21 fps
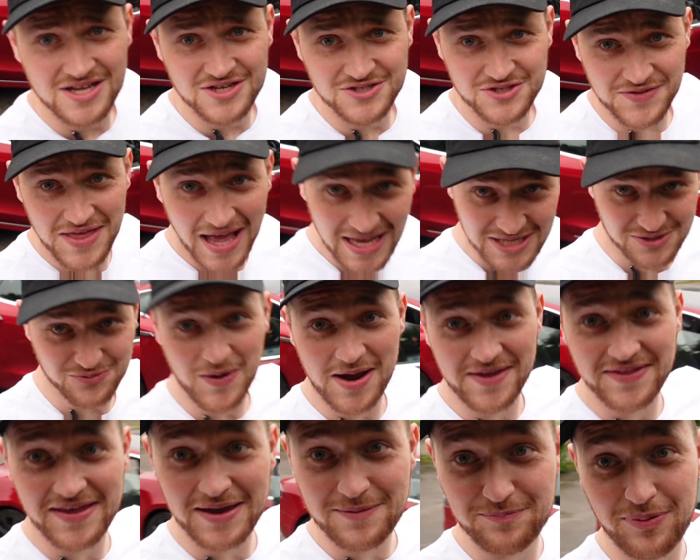So that's
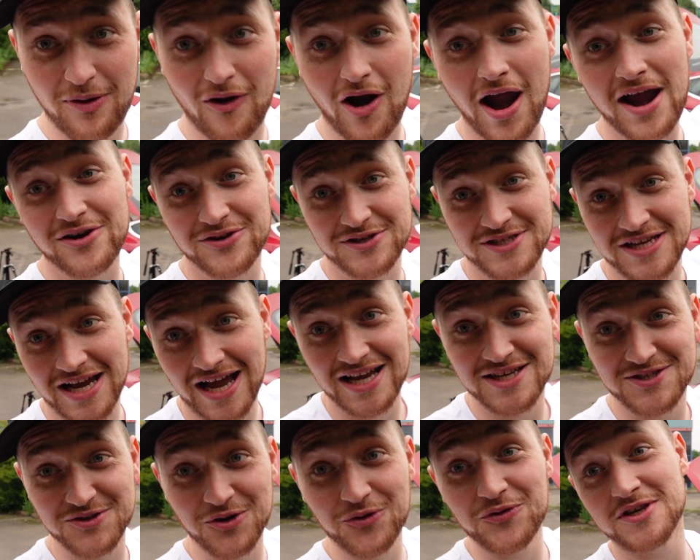where they
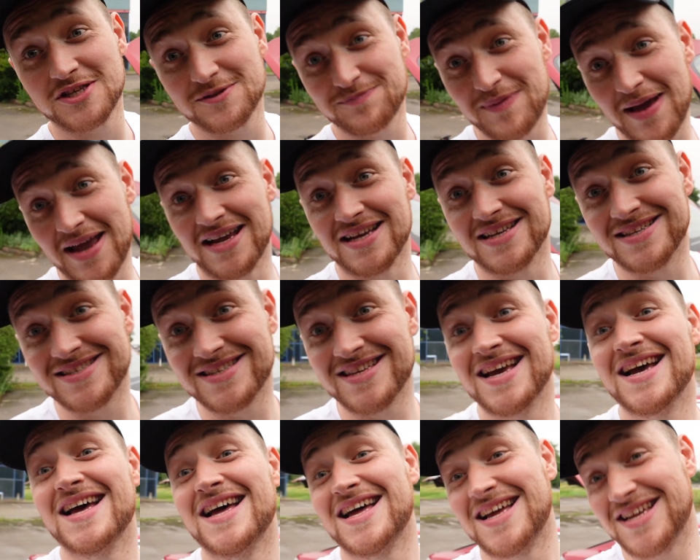prioritized all the
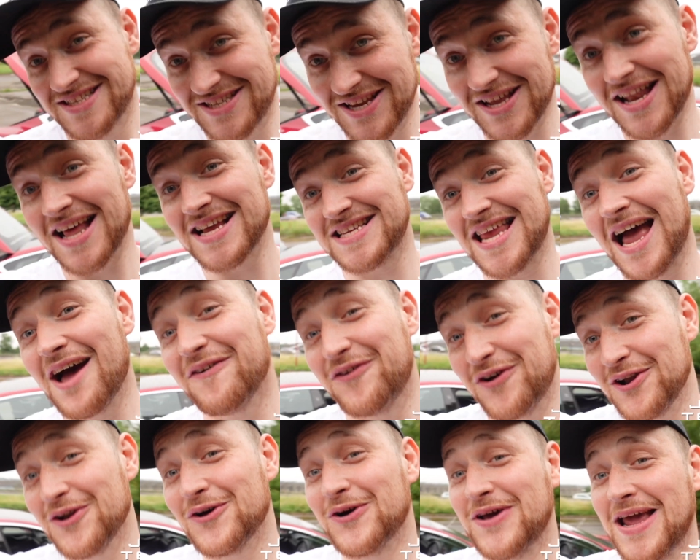space. So let's
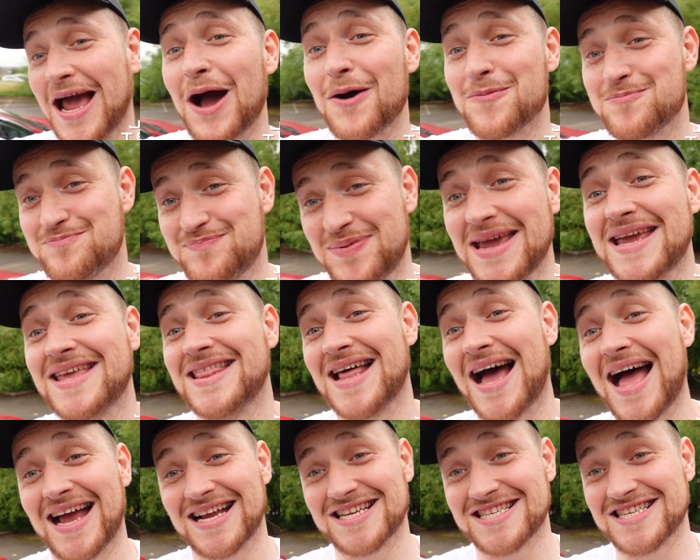have a look how big
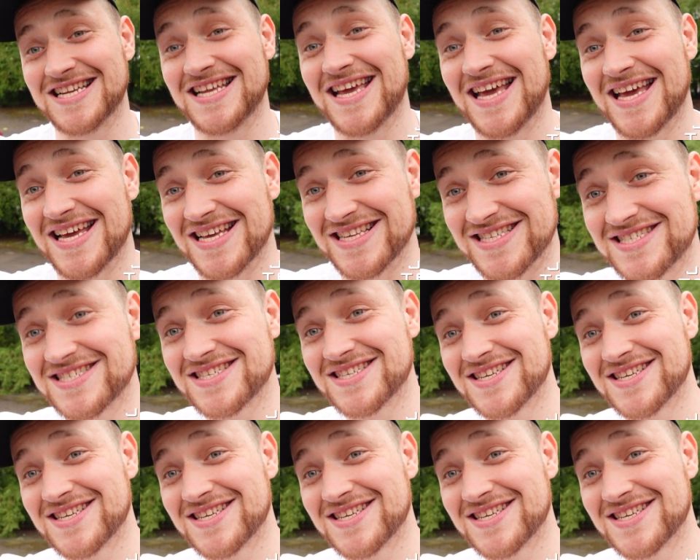that actually is.